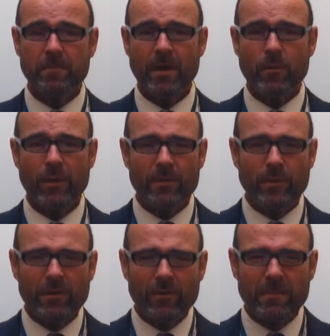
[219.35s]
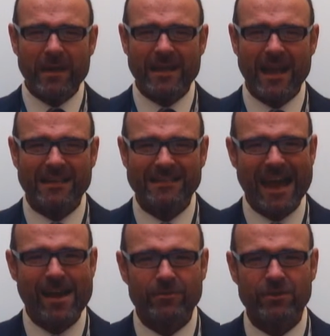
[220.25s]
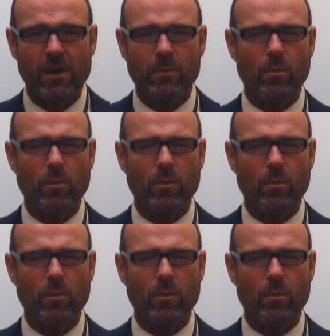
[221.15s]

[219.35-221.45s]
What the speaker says: But we don't want to make it a downtime.